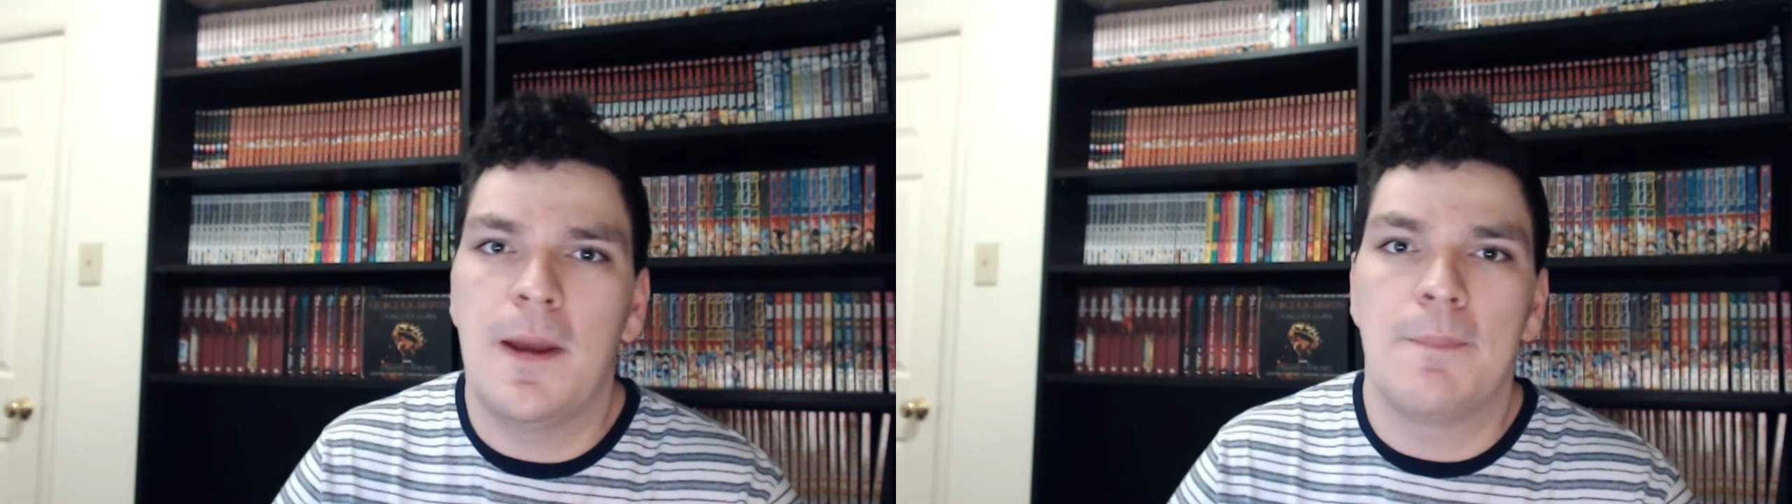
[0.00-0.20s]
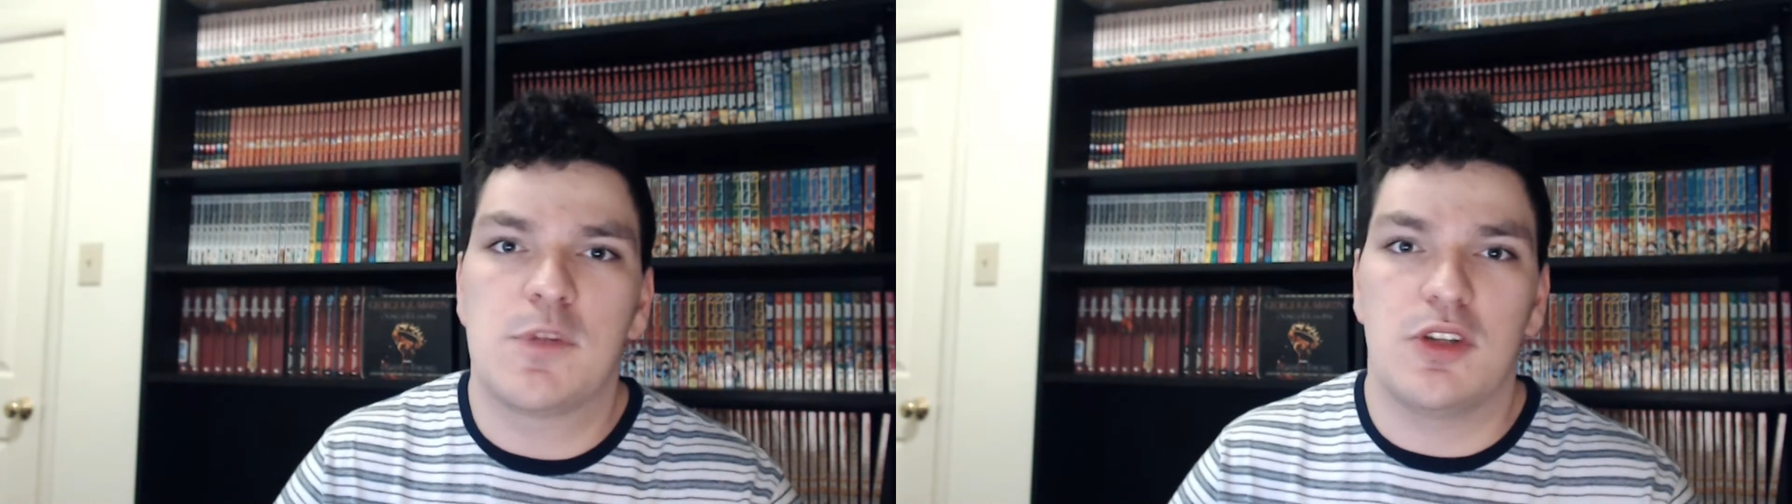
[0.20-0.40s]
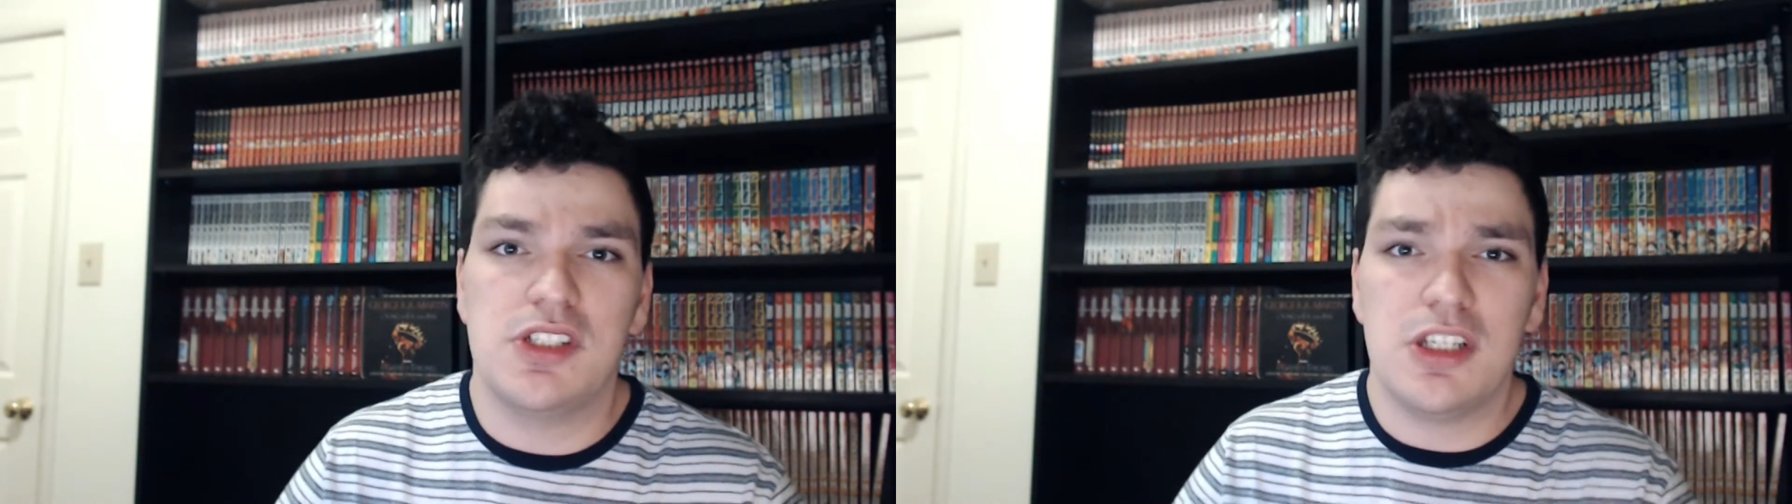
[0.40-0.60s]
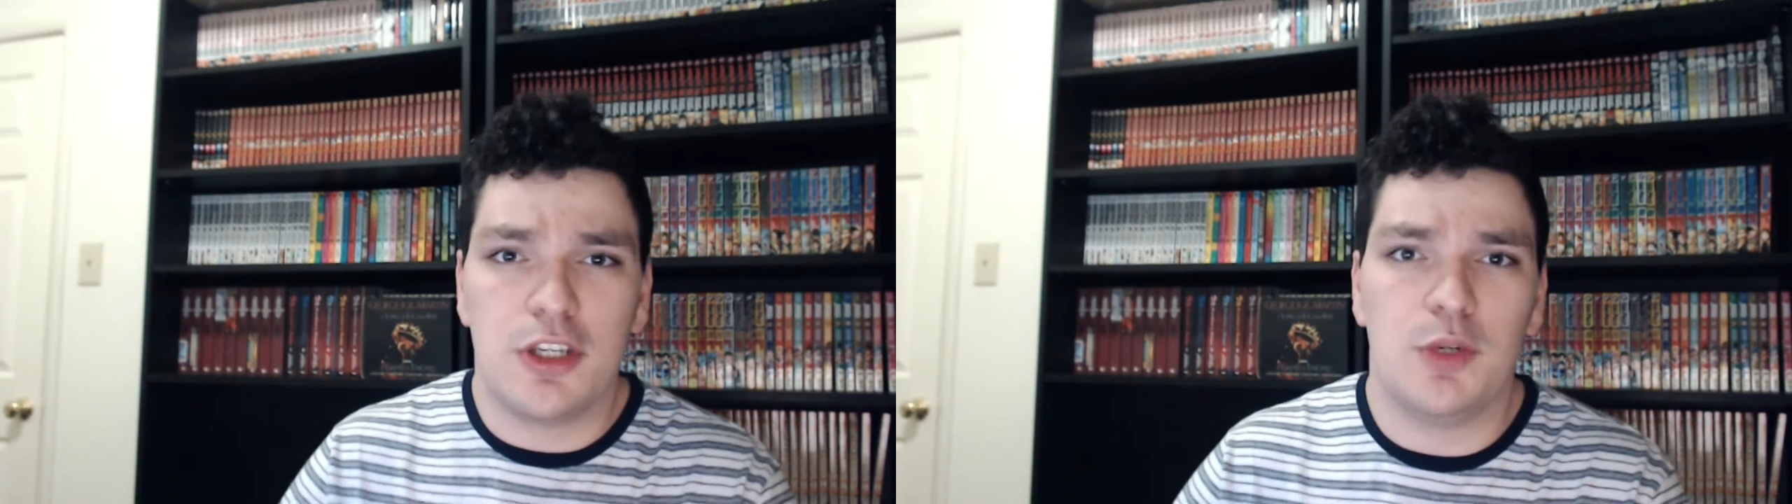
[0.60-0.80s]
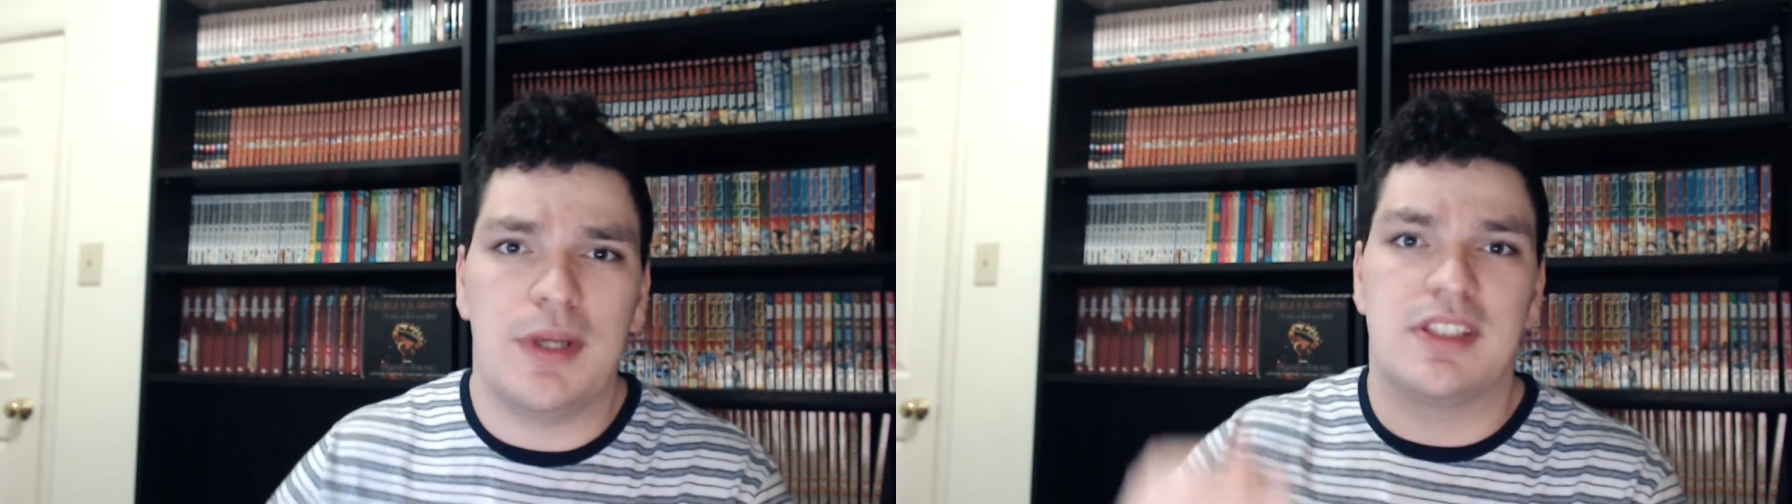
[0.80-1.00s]
So this is a
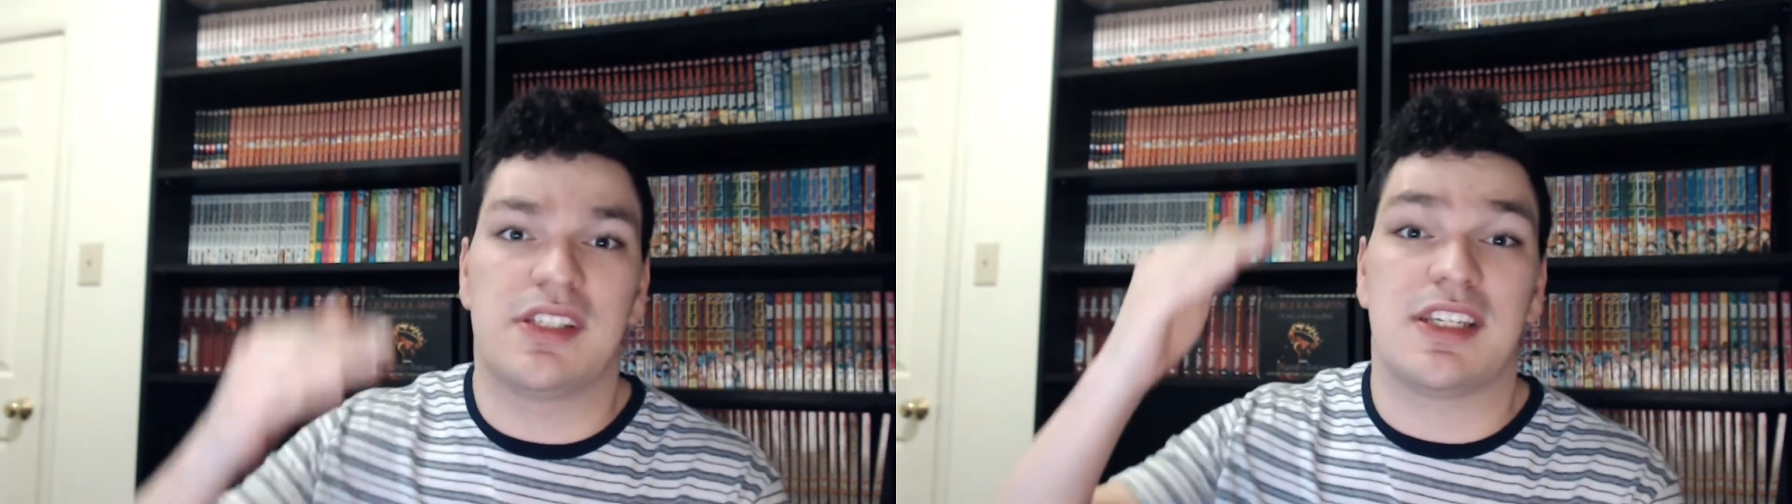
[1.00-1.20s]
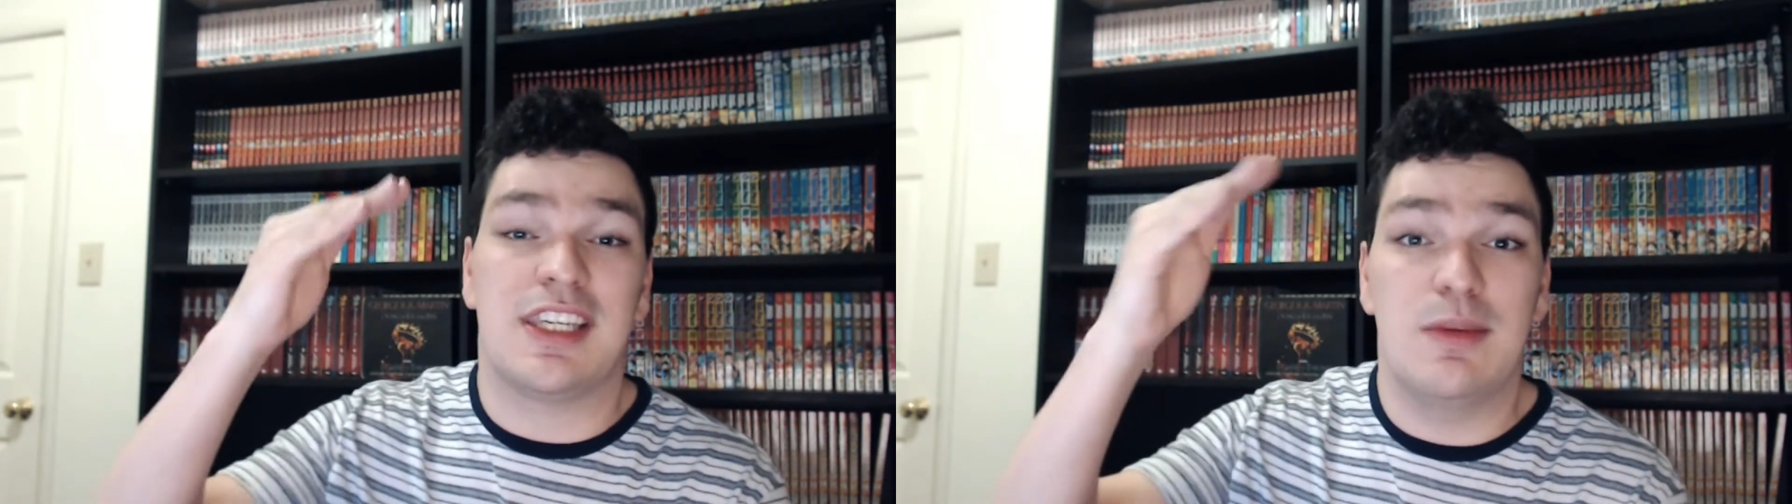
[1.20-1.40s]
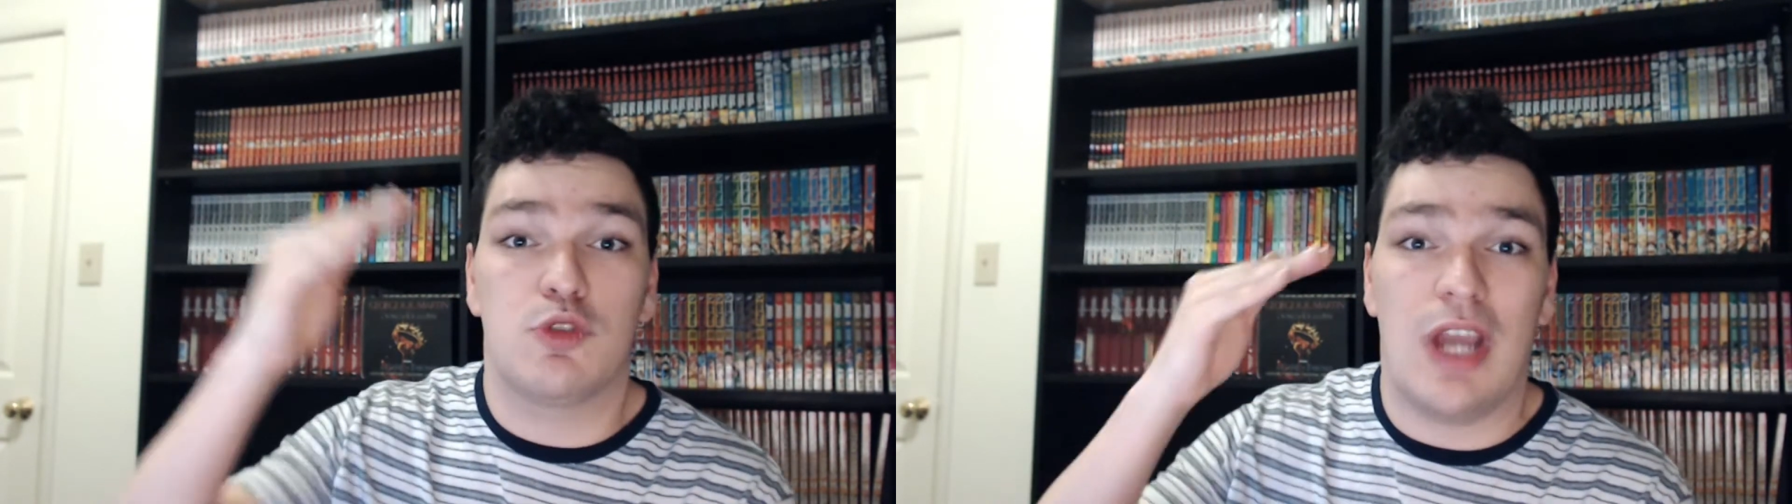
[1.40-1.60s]
good way to keep